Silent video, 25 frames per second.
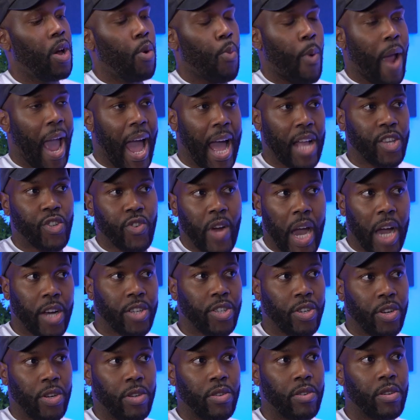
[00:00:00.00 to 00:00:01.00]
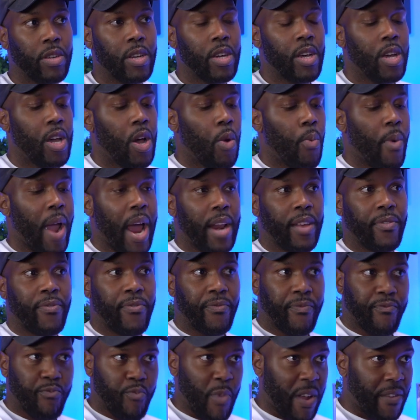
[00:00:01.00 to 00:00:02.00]
we had traction, we had
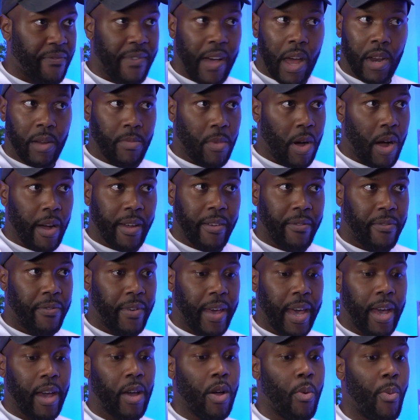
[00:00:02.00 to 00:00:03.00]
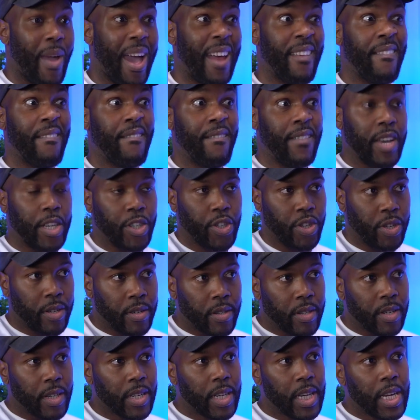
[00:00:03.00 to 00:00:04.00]
found a market fit, and we had a
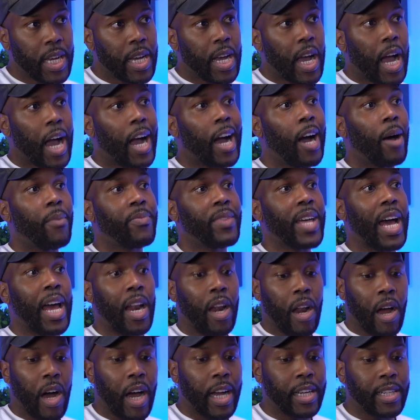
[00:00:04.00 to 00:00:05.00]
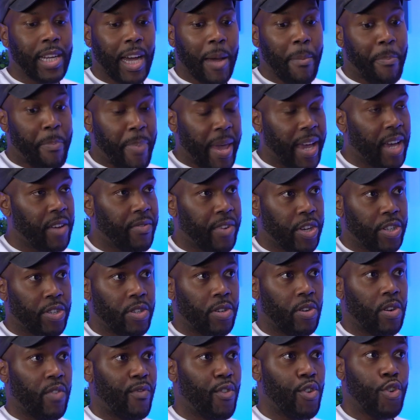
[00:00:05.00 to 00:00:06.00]
vision that aligned, a bigger
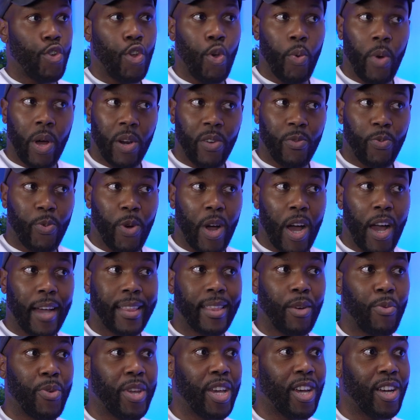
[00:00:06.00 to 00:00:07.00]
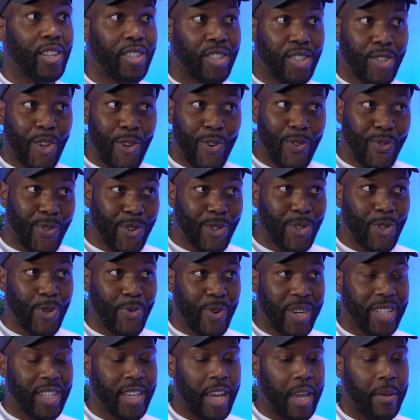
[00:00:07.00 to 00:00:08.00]
vision of a new world of work that we are so for sure
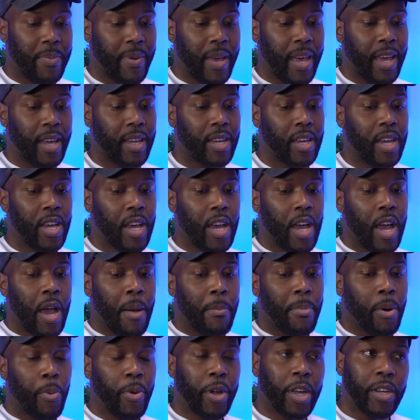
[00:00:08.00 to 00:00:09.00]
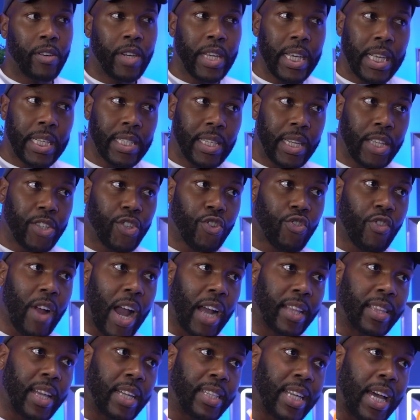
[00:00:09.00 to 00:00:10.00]
we're shaping. But we could easily
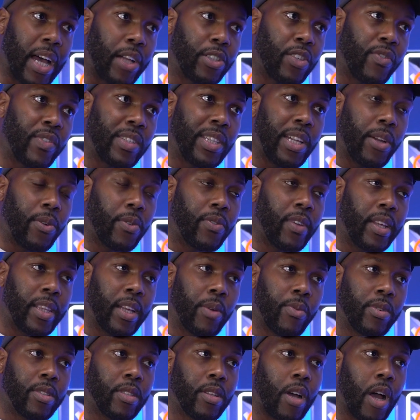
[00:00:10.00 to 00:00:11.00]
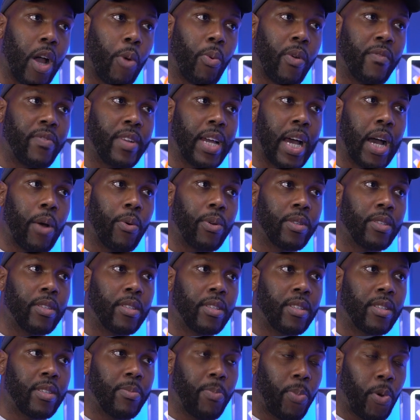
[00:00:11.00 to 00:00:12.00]
track that down to this little thing that we're starting with now, which
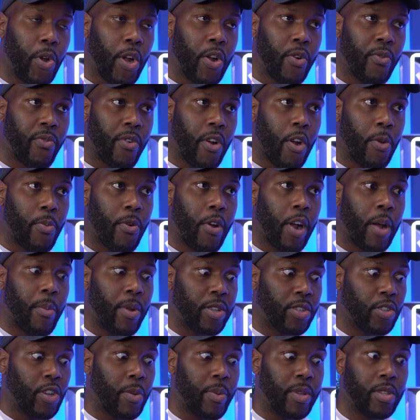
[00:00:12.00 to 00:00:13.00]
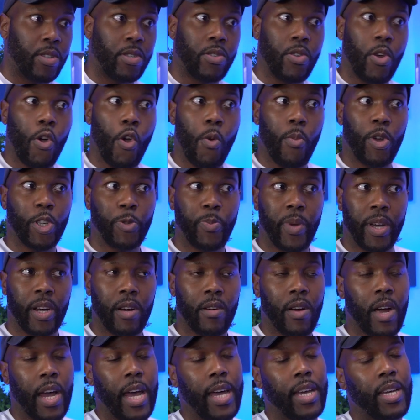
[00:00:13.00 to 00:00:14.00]
is this employee referral program, but it's going to be so much bigger,
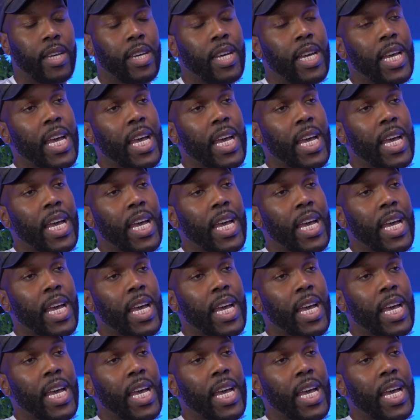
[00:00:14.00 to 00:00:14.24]
right?